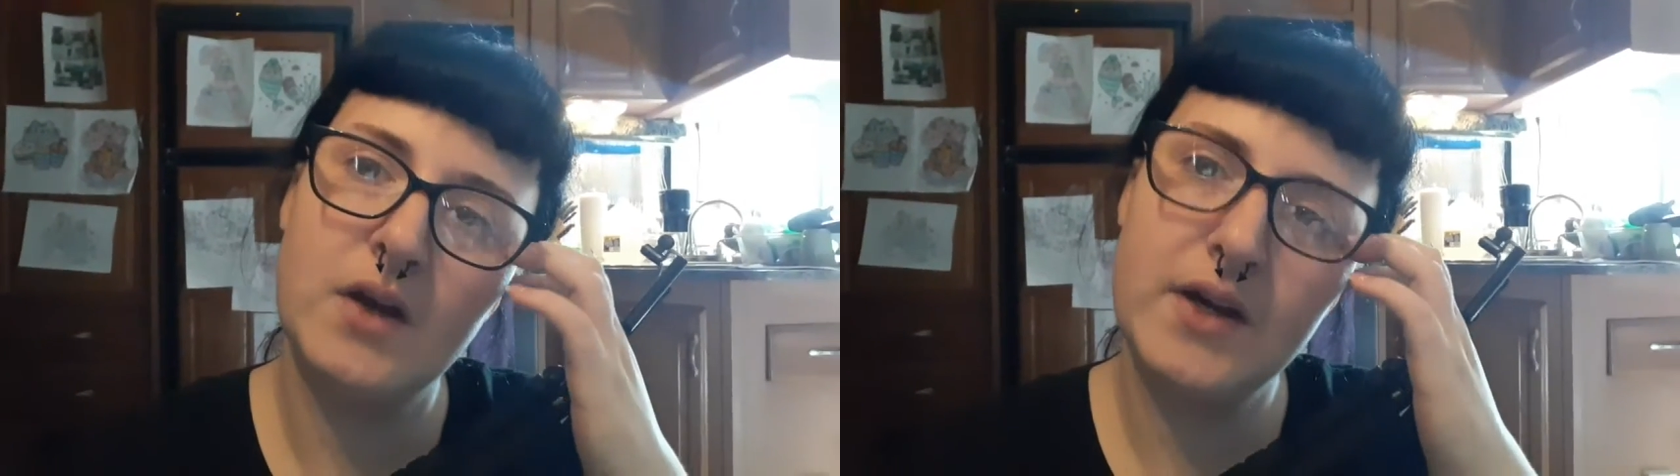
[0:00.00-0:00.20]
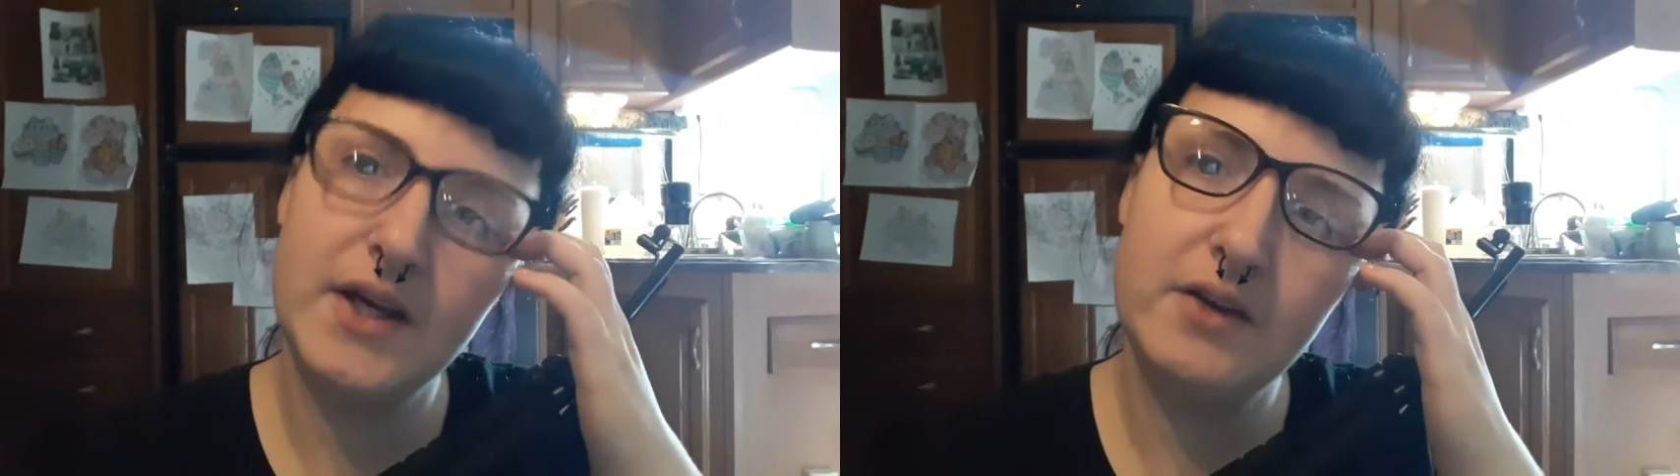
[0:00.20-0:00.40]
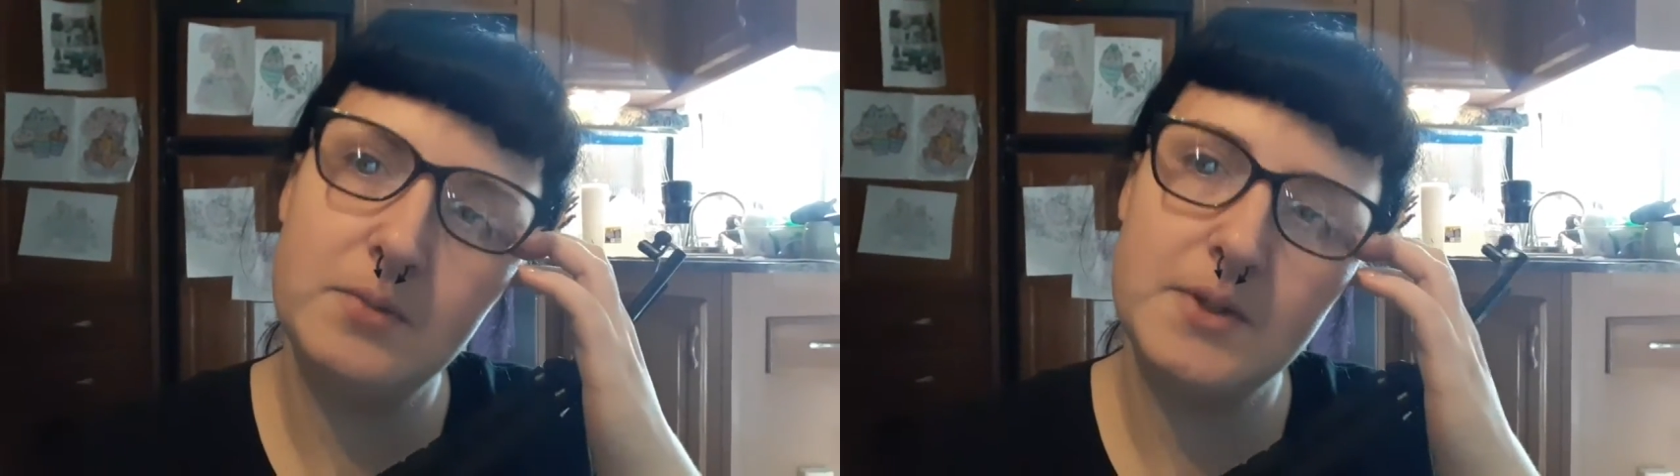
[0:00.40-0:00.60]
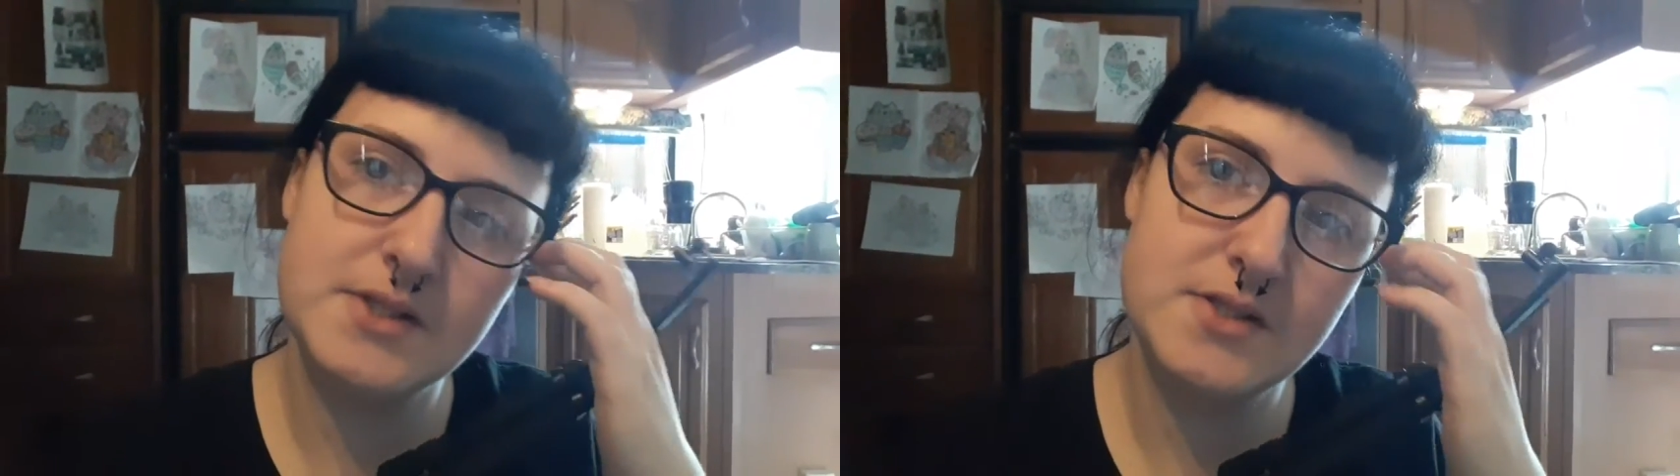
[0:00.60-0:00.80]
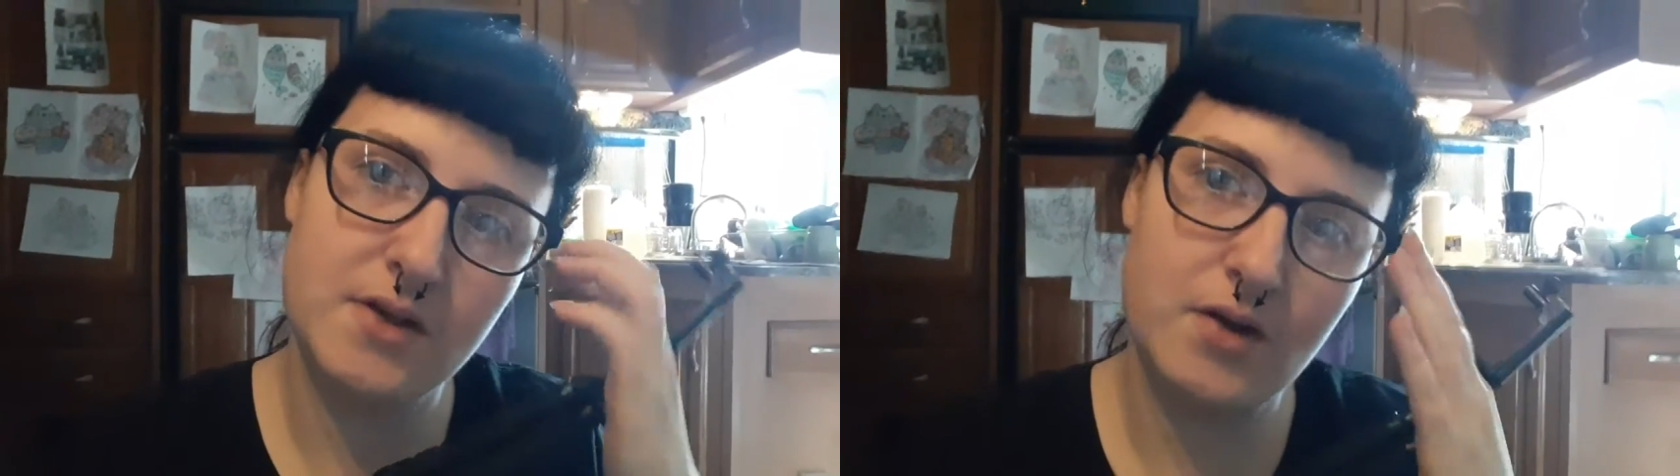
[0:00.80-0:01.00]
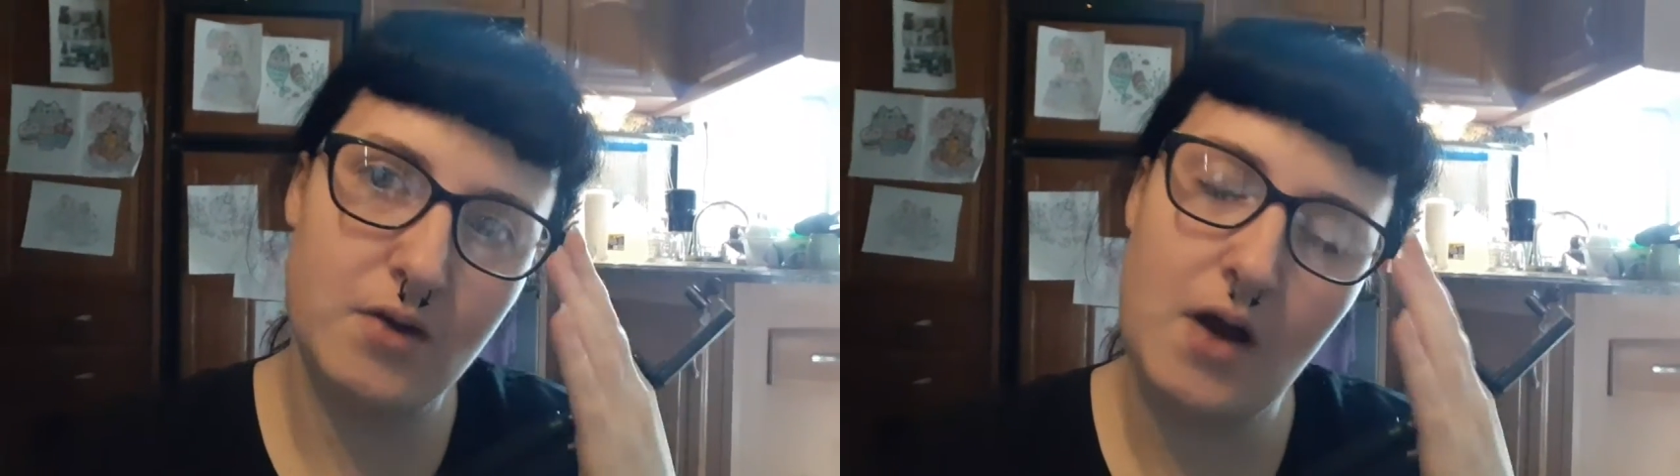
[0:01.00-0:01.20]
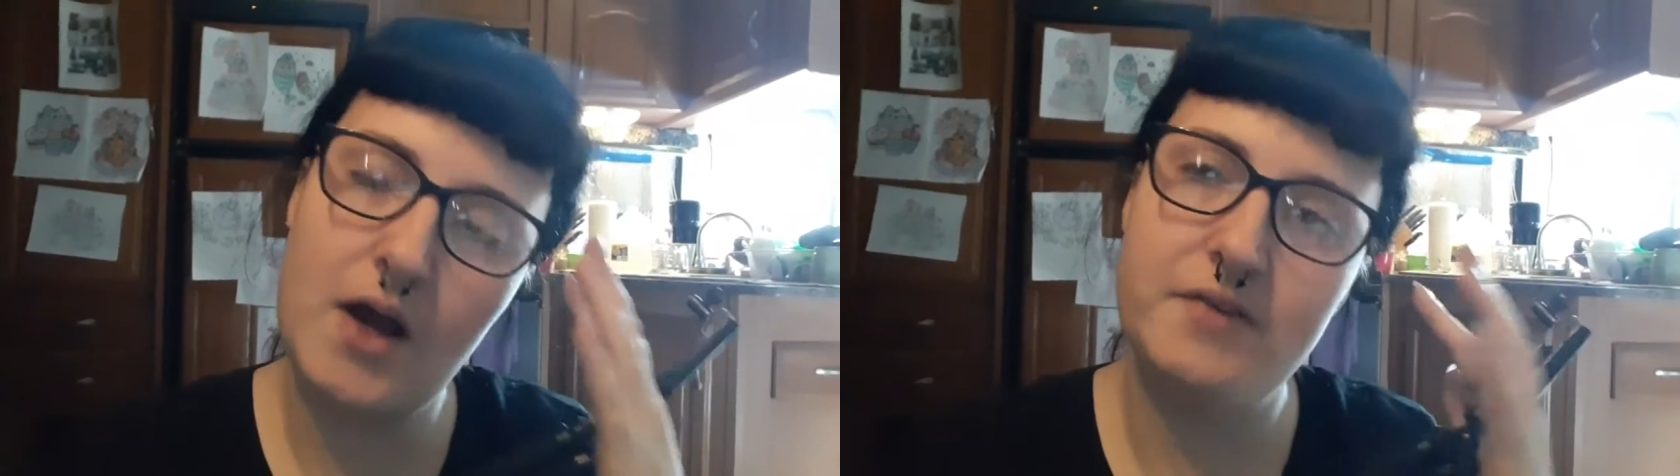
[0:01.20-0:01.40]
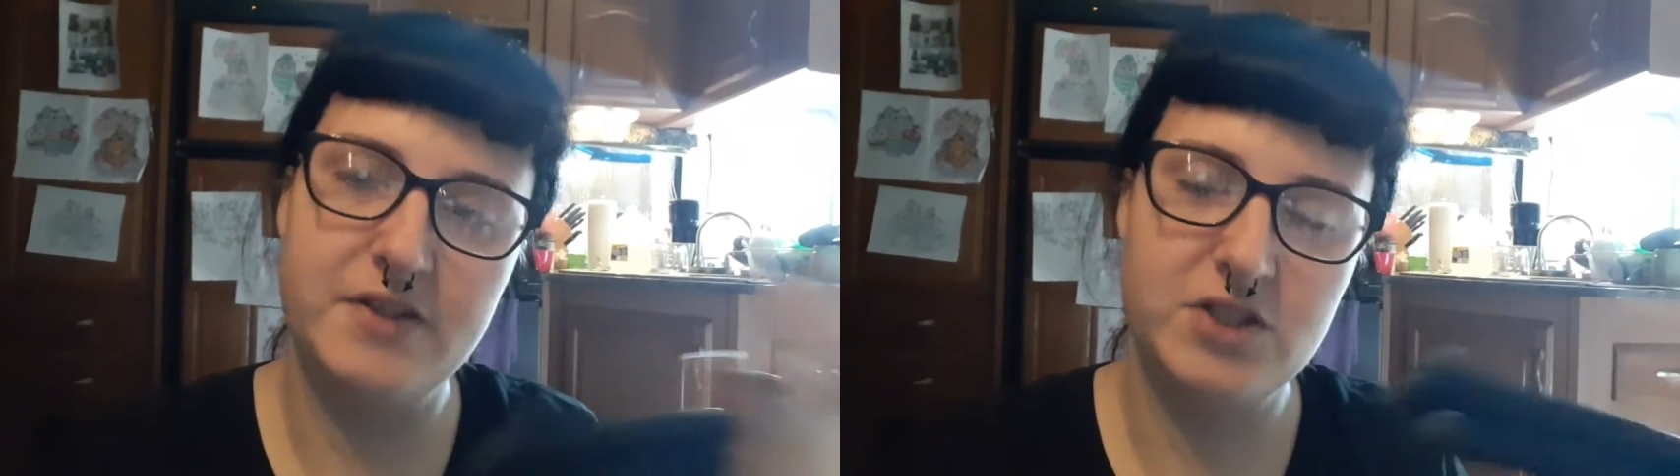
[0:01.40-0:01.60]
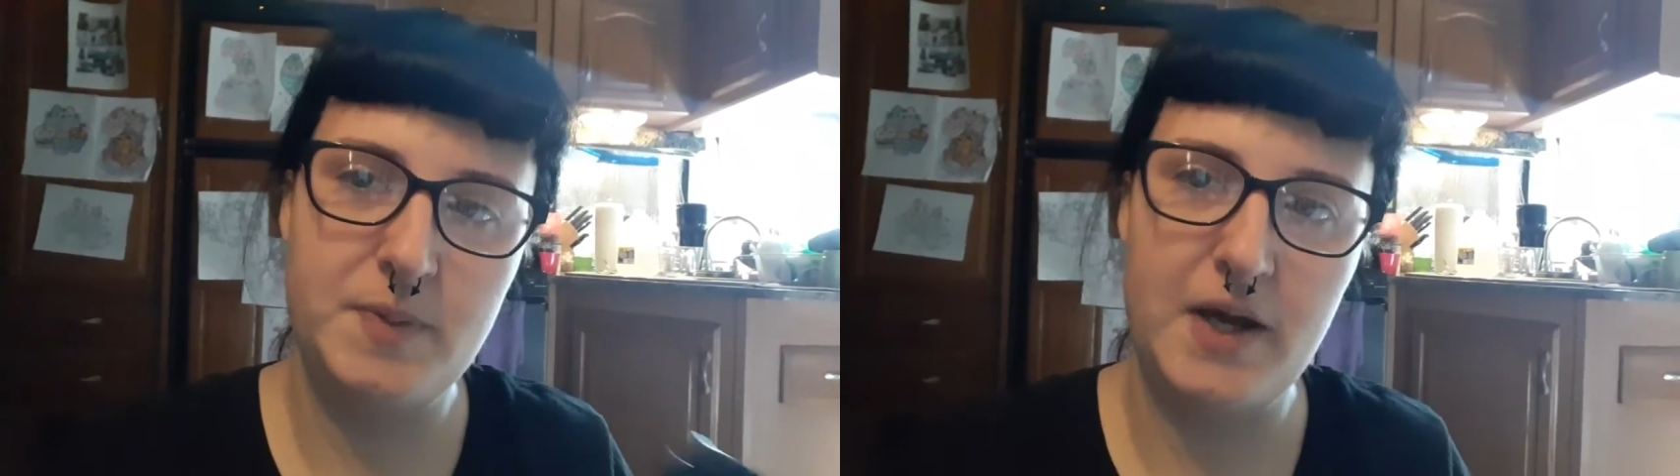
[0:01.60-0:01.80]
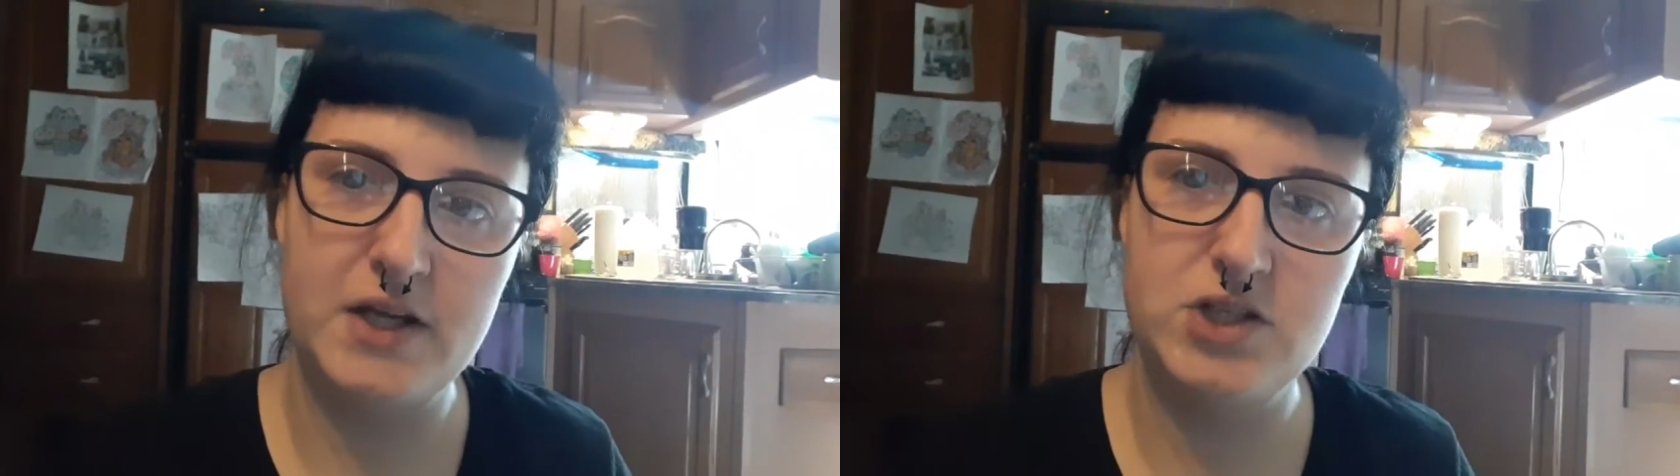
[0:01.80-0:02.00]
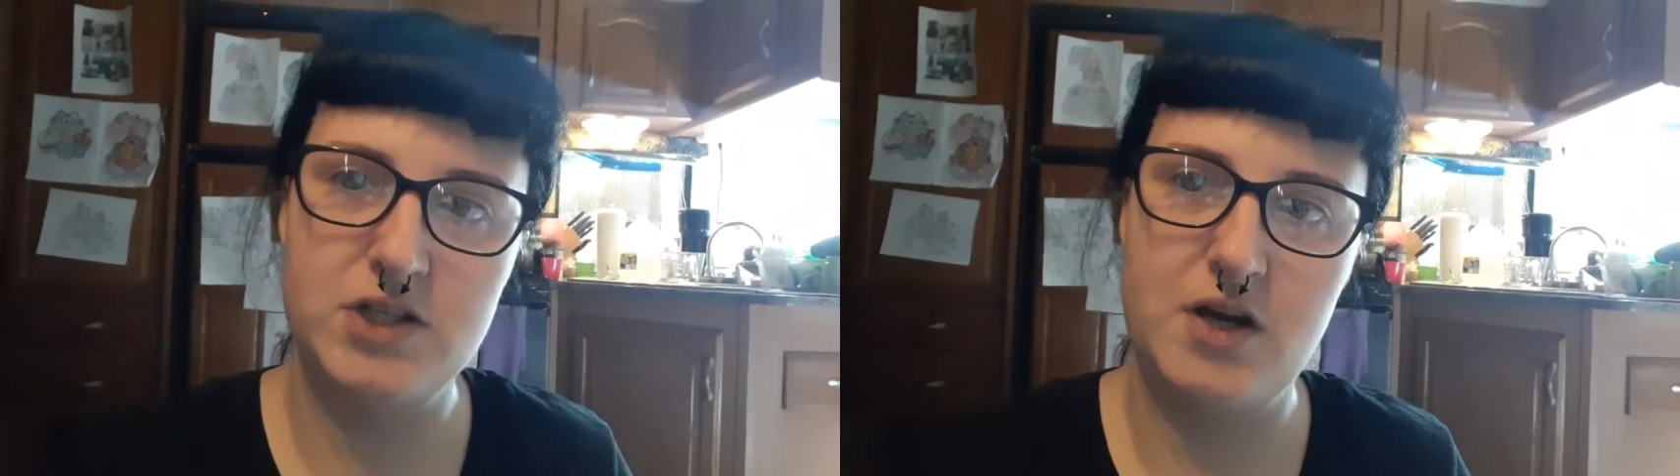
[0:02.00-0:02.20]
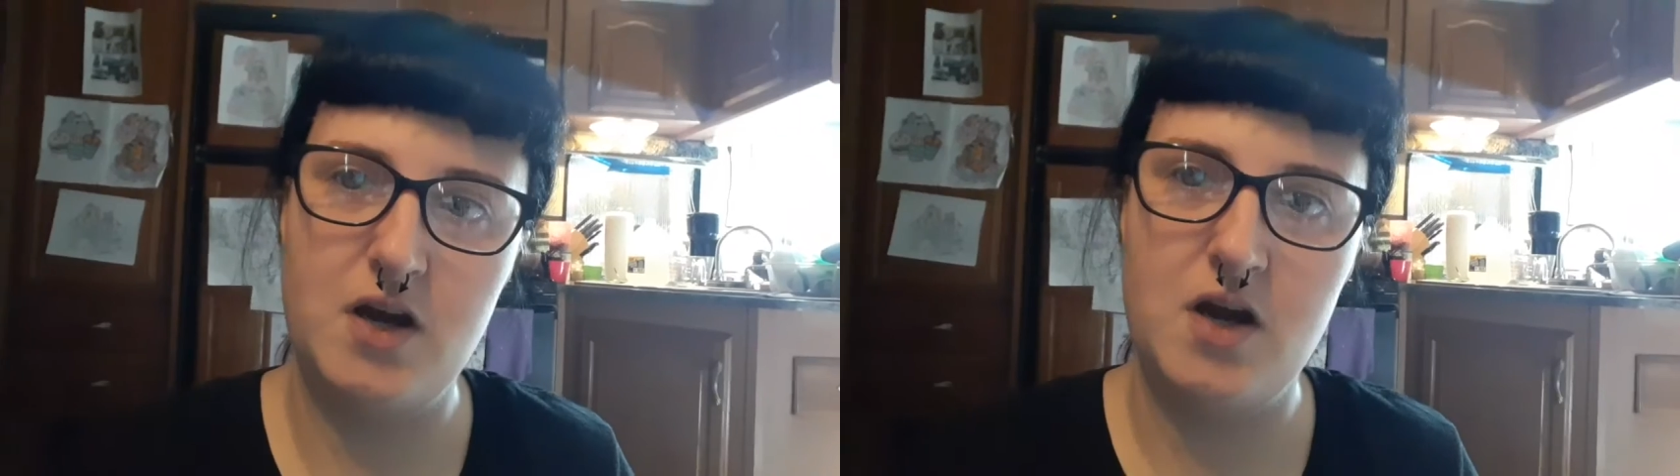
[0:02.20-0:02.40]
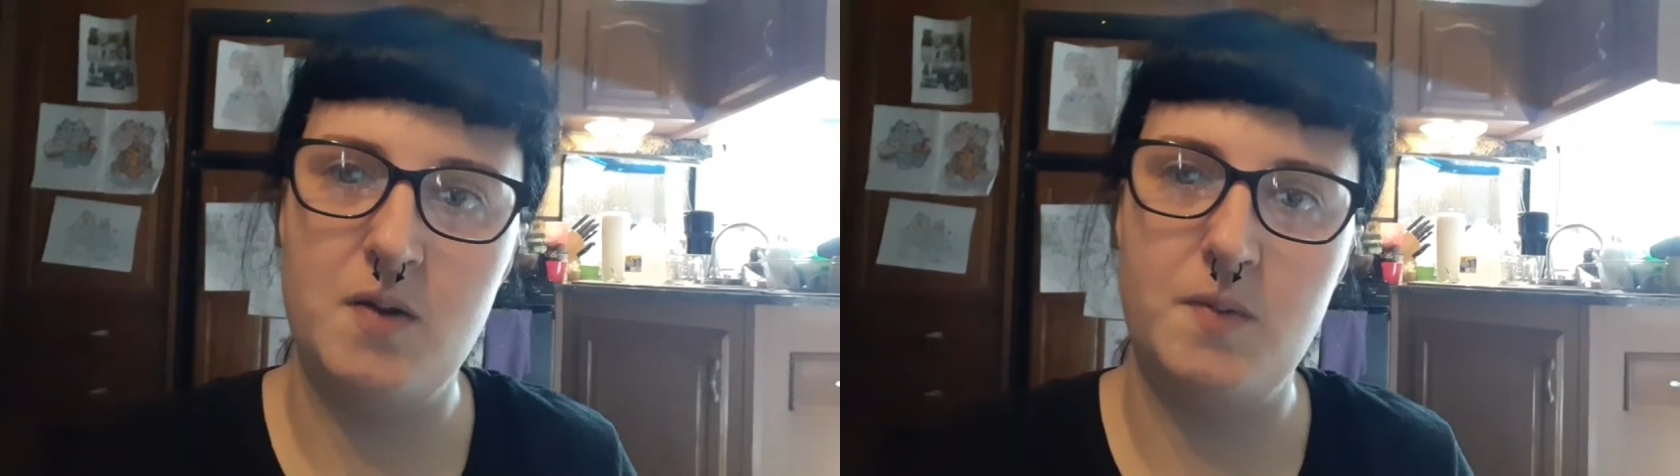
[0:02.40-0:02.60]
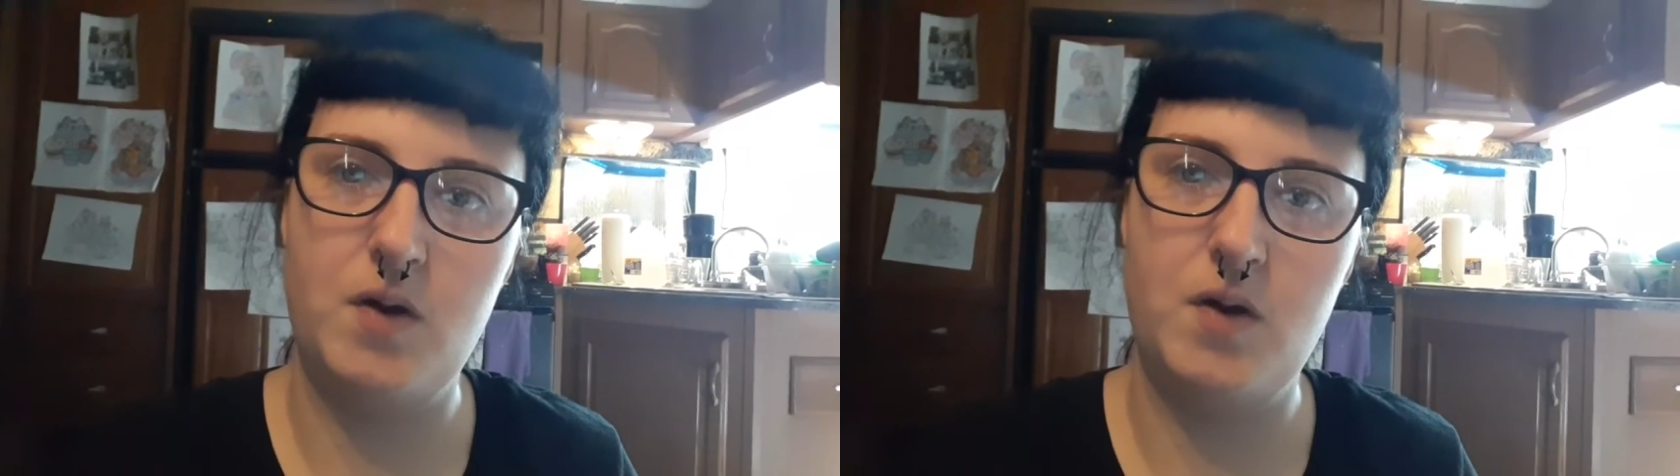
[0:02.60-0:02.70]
Okay everybody, so I finished packaging up